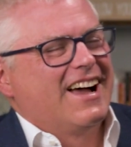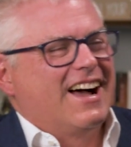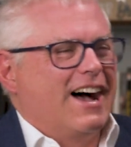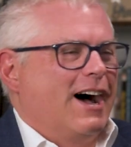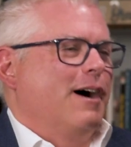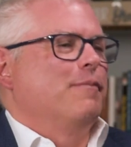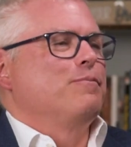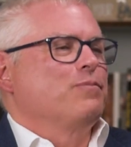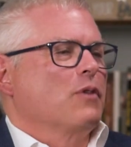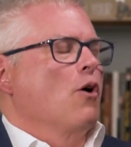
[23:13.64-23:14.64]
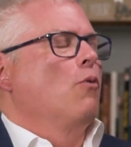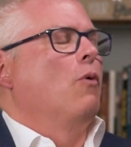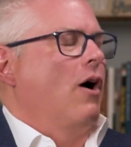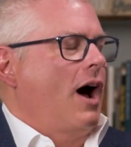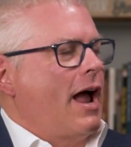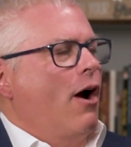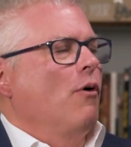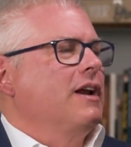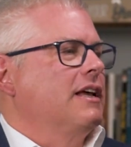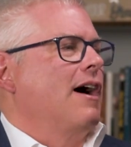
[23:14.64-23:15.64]
Well, I
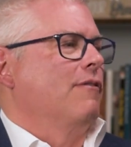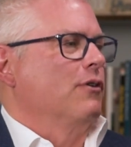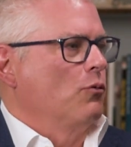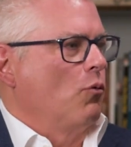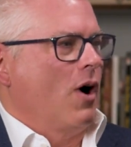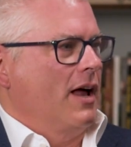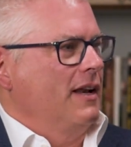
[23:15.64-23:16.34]
already covered one,